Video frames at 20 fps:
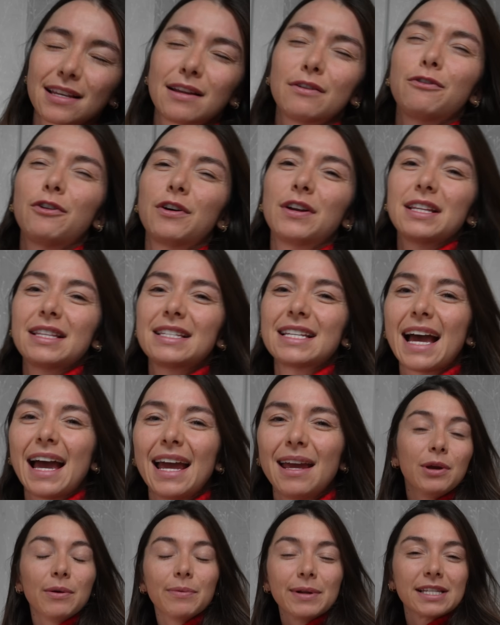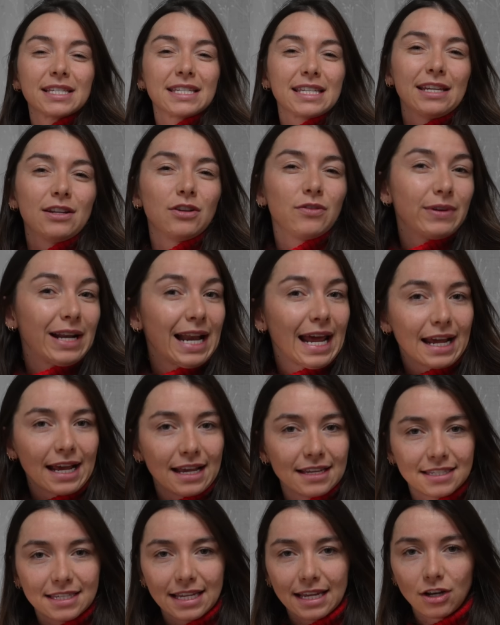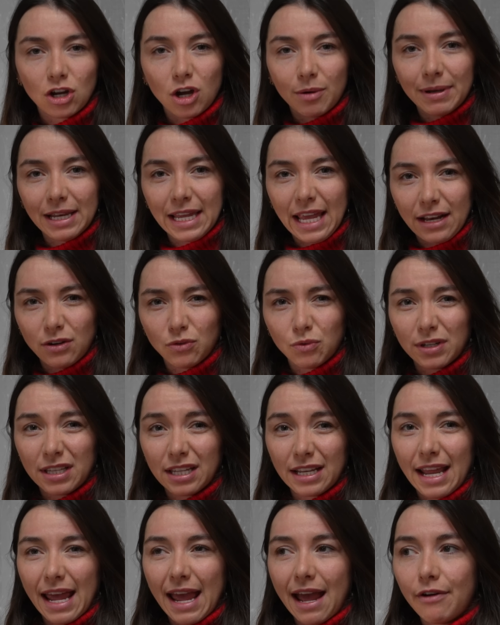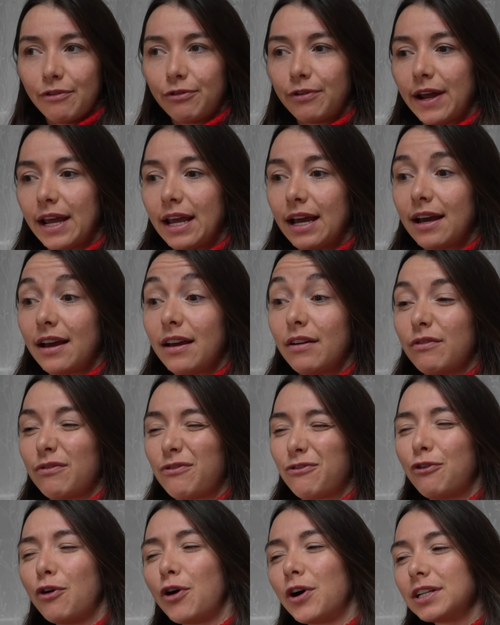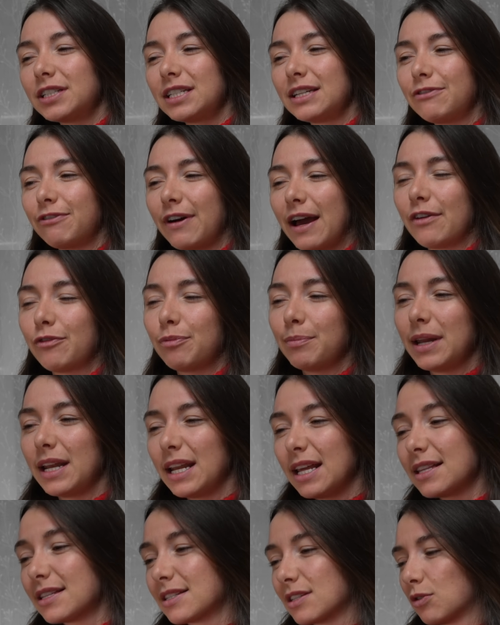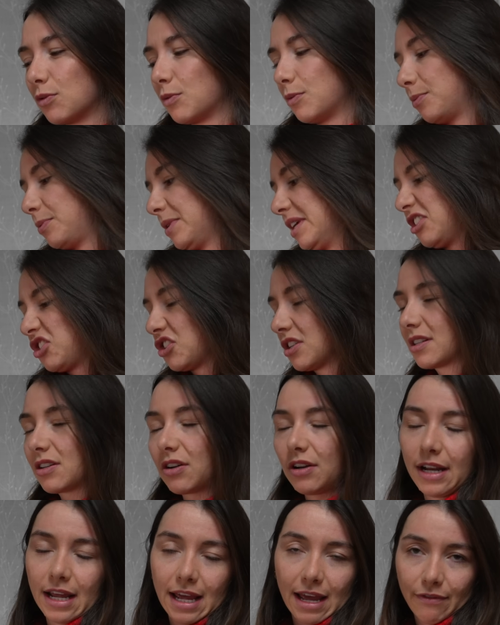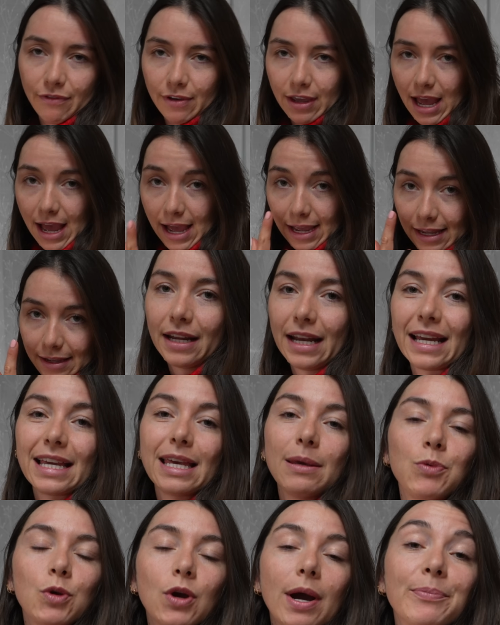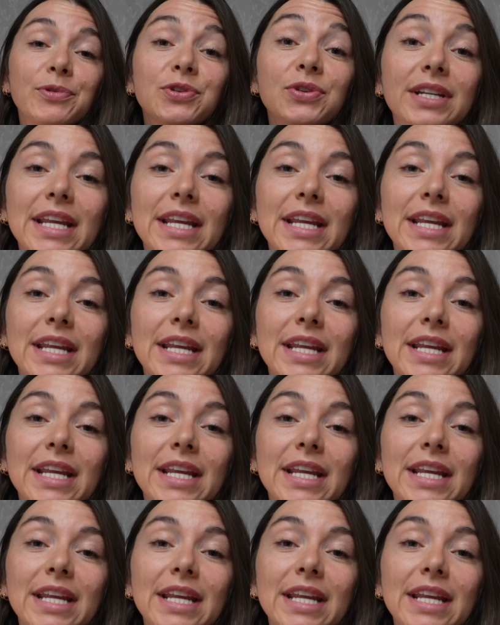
and for the time, we will see, like I say, normally I do it in the air fryer, 45 minutes. So we're just gonna have an eye, and I keep you up to